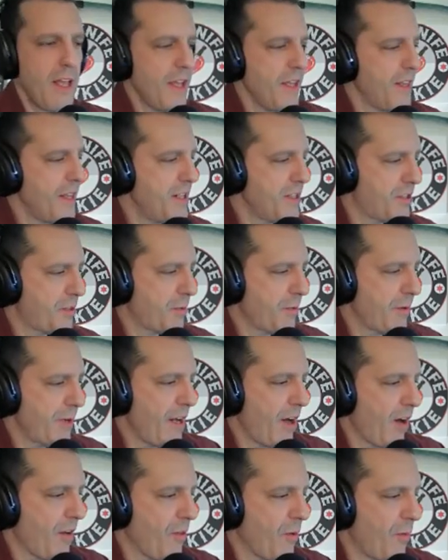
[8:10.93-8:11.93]
these
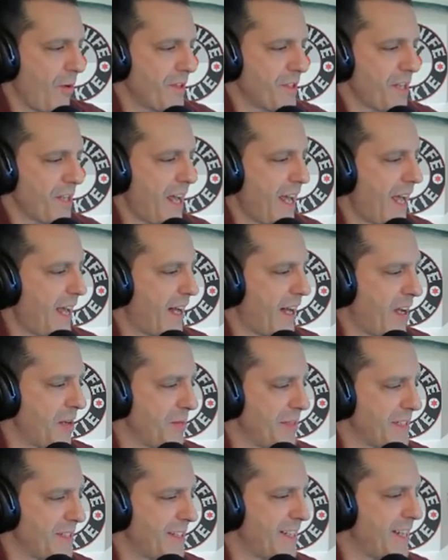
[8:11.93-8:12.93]
three are the ones I had on
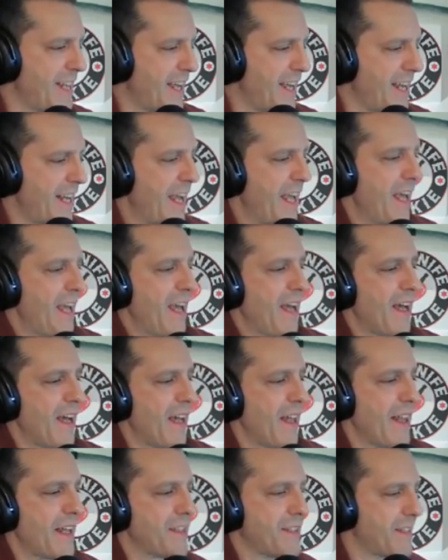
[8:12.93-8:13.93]
me today.
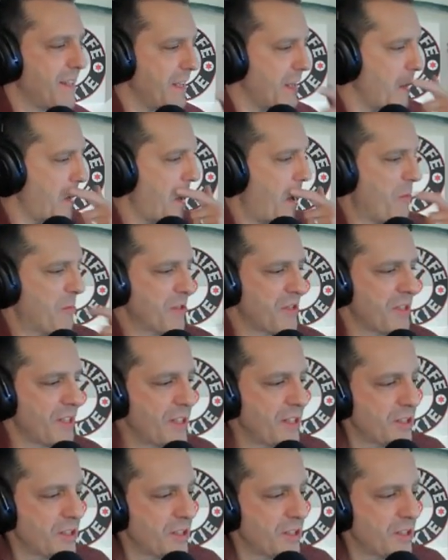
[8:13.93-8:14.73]
That's the Emerson